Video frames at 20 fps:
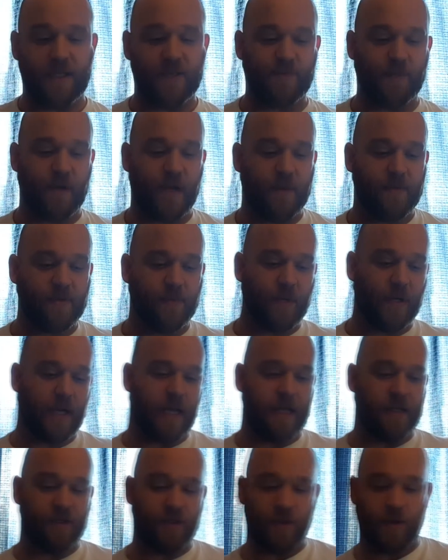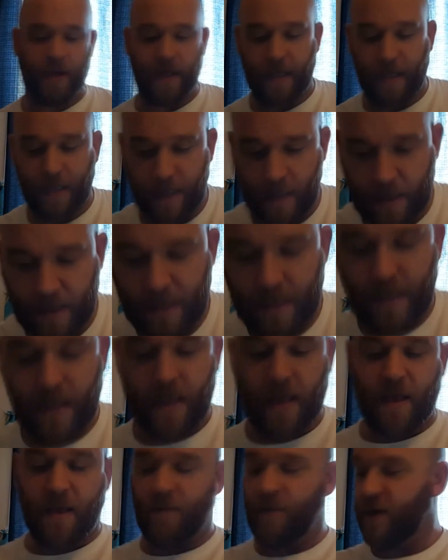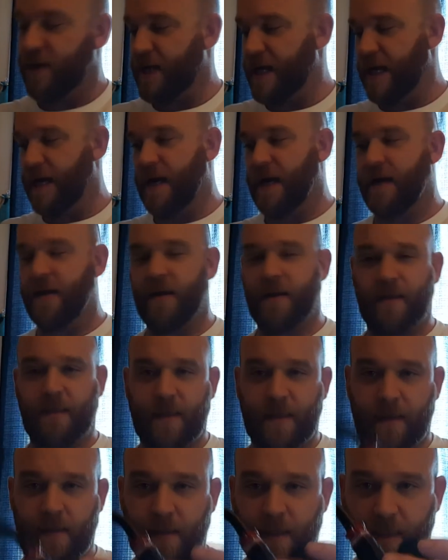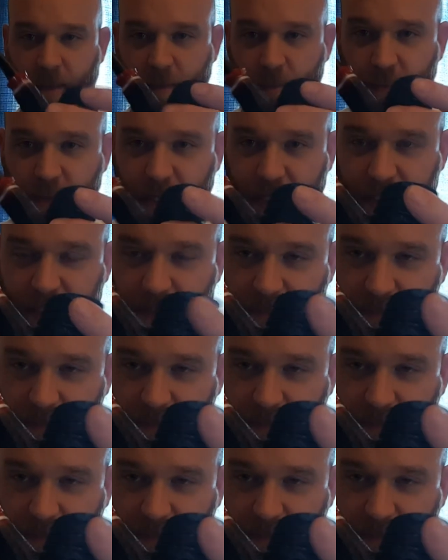pipes, but I enjoy it. But then I picked up